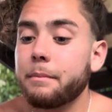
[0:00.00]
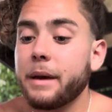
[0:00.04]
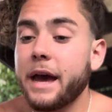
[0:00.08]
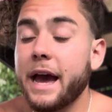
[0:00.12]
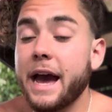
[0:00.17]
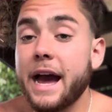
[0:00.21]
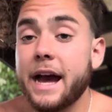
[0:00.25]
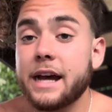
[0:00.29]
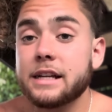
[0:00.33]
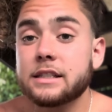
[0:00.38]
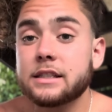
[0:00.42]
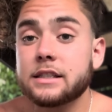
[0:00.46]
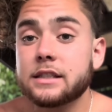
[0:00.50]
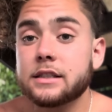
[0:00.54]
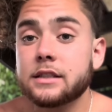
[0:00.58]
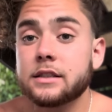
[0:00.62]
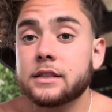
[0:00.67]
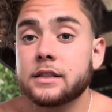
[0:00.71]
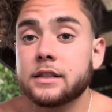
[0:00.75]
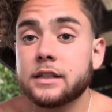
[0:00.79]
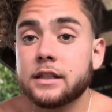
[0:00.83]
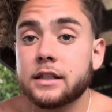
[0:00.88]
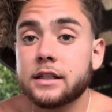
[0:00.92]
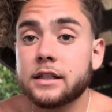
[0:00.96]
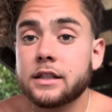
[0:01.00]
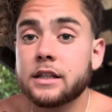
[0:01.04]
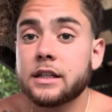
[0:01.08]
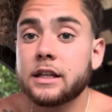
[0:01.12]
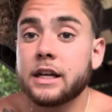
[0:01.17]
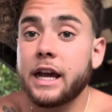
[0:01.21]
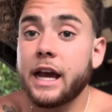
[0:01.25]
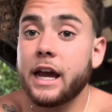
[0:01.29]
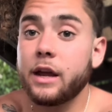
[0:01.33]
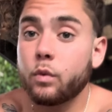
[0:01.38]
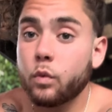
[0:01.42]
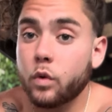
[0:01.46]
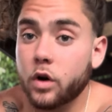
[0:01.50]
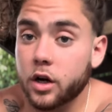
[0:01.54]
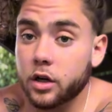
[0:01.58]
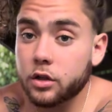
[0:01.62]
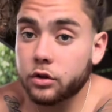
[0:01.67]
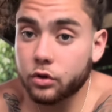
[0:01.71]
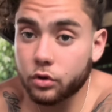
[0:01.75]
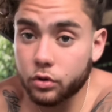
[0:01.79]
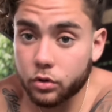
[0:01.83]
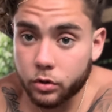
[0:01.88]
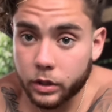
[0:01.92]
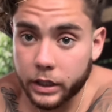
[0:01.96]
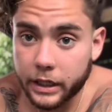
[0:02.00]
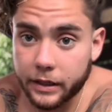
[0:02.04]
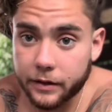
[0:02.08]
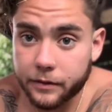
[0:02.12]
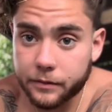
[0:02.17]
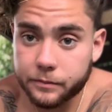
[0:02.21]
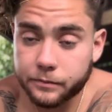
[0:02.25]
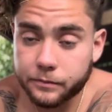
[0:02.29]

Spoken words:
pass and work through it,